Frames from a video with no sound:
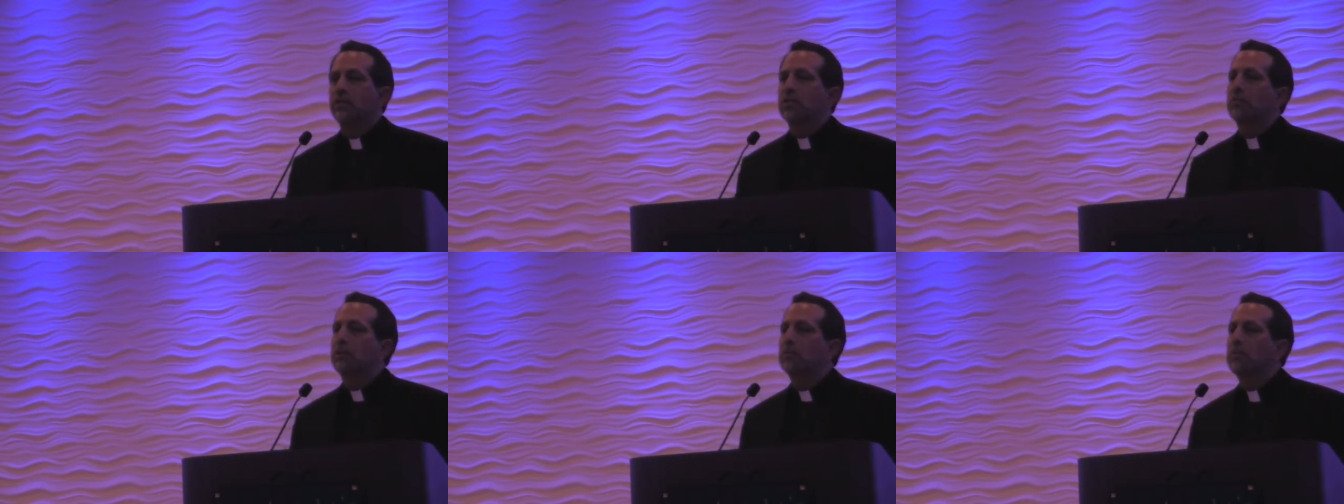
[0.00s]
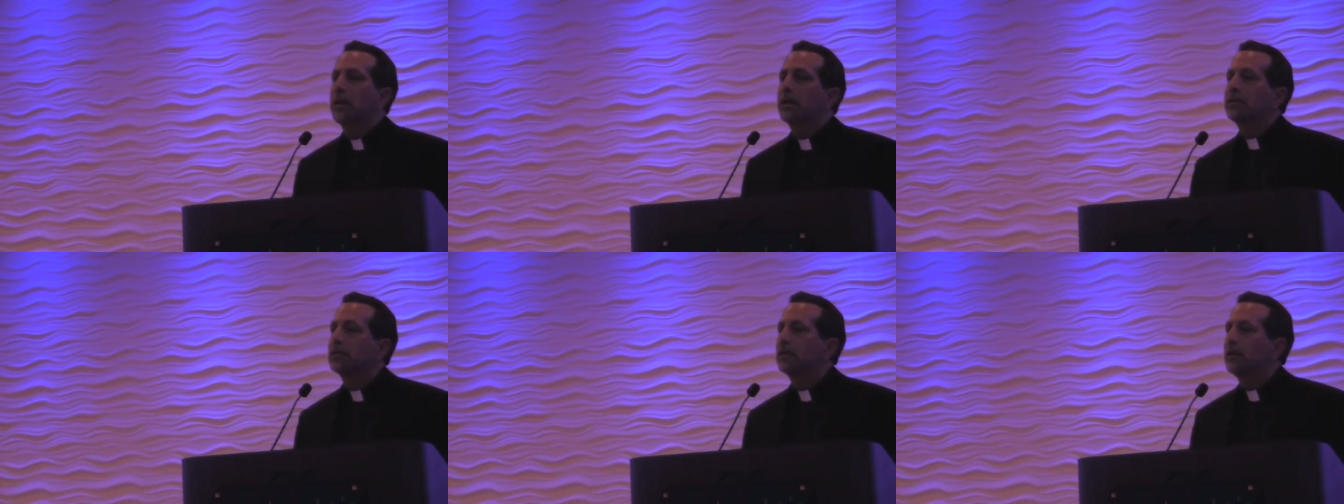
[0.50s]
to be
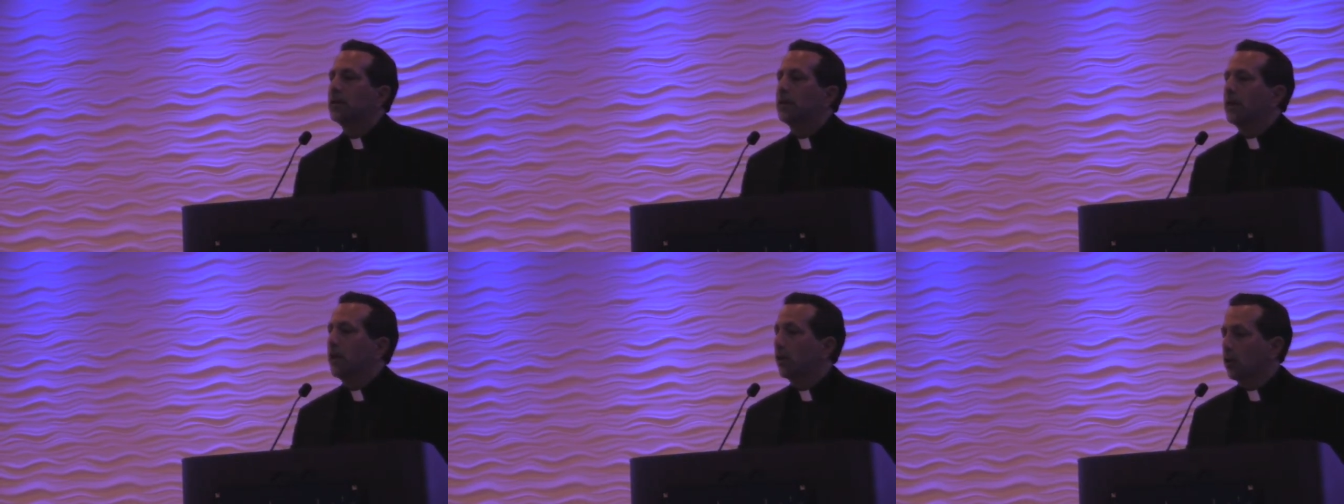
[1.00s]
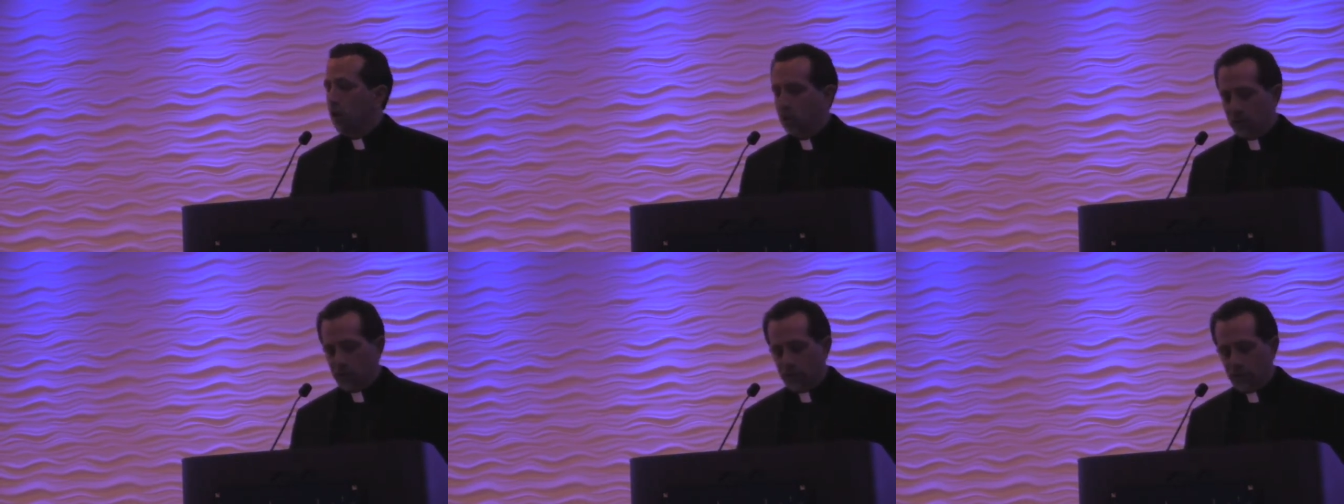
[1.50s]
met and
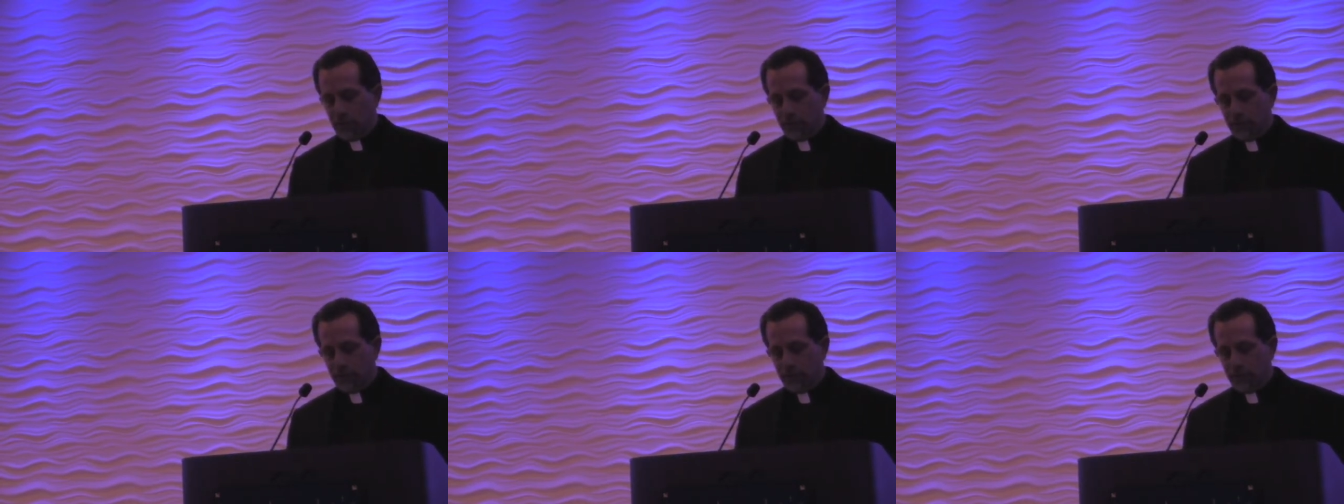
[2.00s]
conquered.